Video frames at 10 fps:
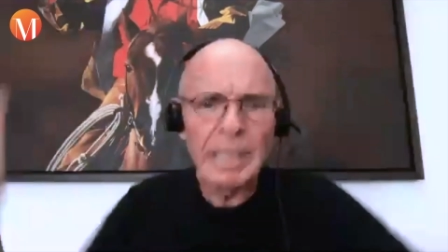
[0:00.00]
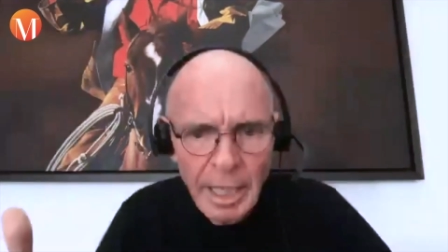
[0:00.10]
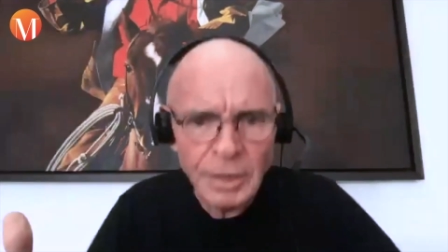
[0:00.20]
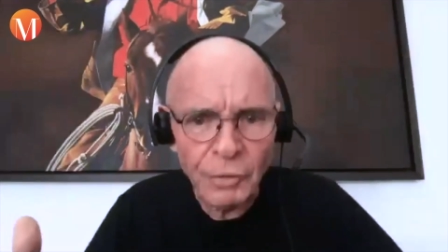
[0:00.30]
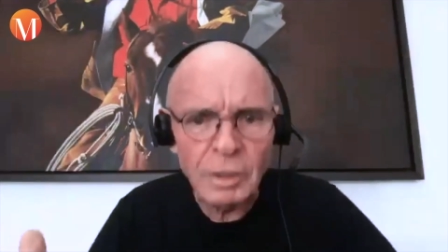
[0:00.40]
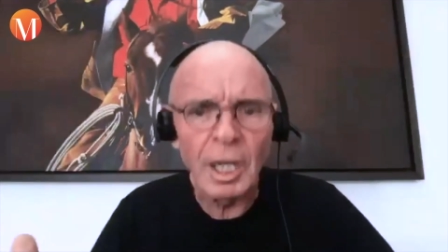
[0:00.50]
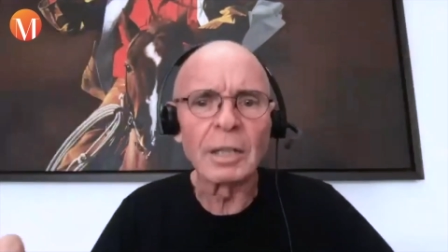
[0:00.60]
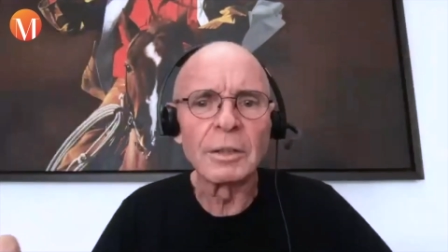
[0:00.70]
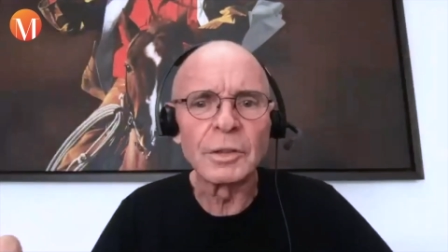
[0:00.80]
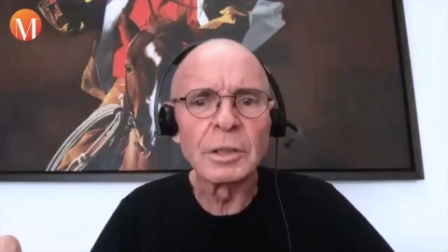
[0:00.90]
hates
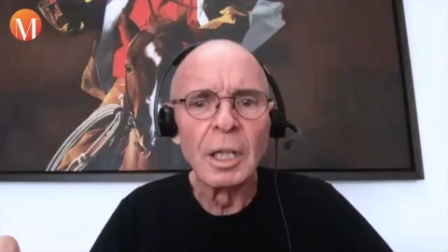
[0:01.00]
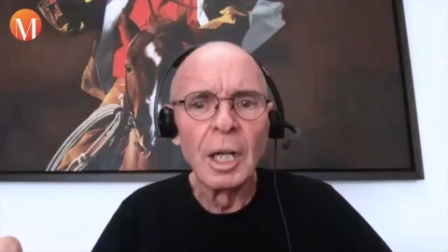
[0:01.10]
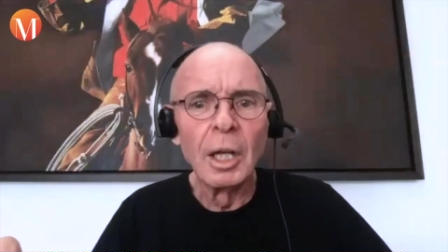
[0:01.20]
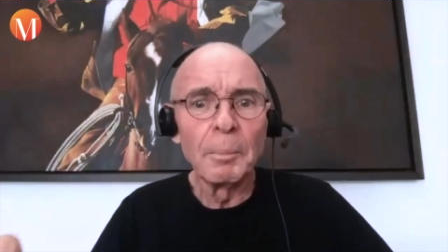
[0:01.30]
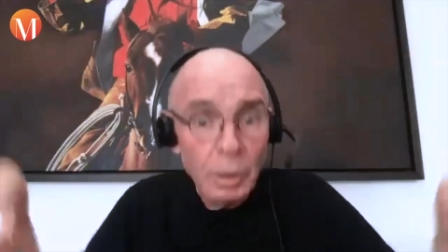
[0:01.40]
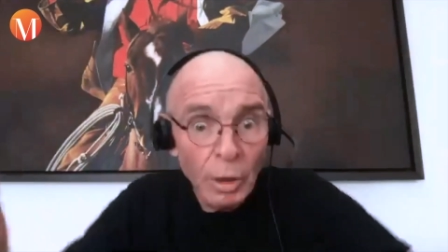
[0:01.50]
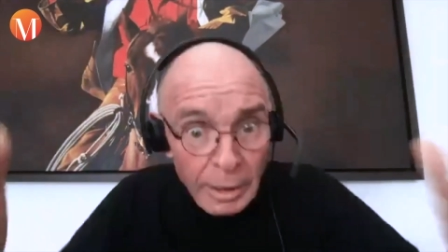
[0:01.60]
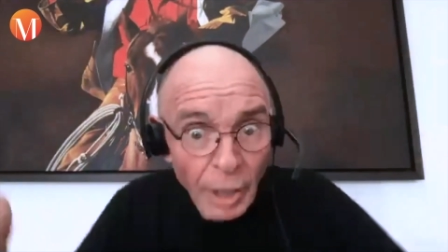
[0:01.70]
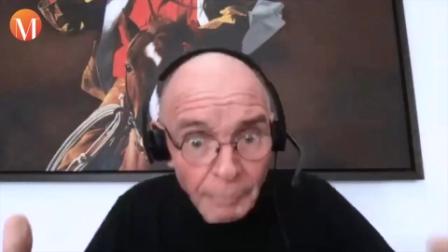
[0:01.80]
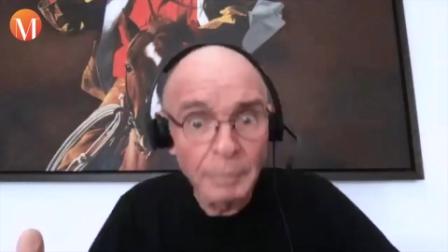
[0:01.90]
photographers, but you
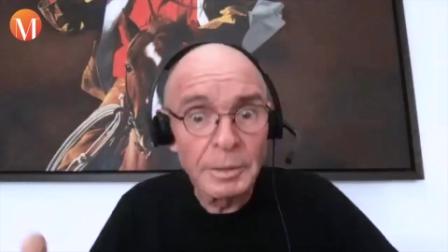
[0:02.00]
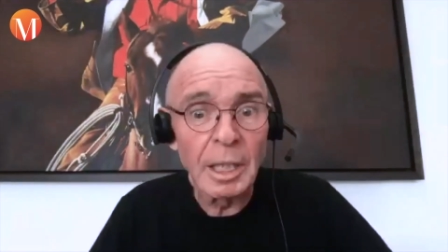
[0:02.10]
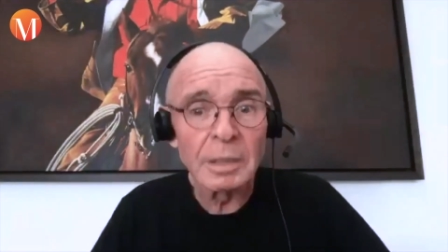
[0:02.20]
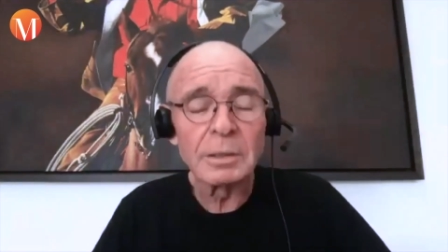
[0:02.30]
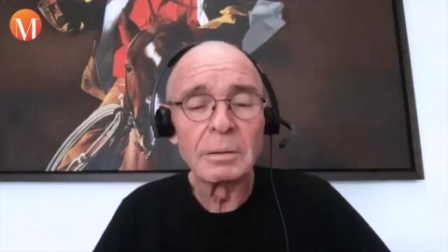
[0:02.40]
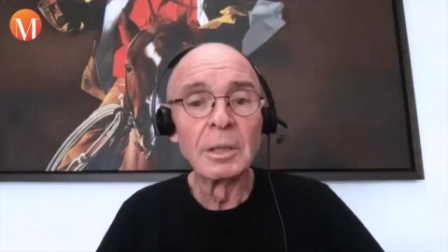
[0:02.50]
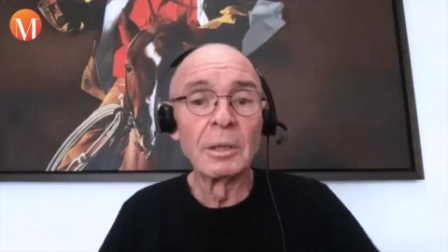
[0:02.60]
can travel with us.